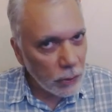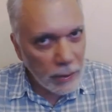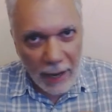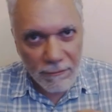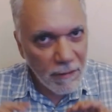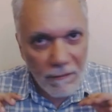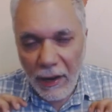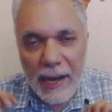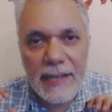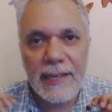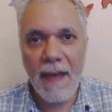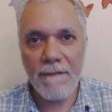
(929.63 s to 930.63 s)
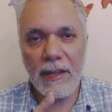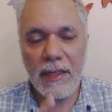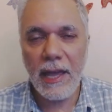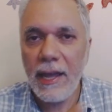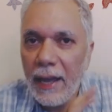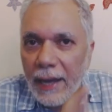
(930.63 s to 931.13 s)
so that we've released
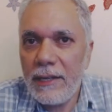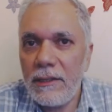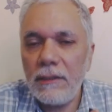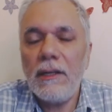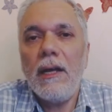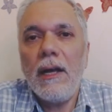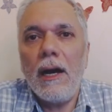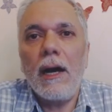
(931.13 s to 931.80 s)
everything and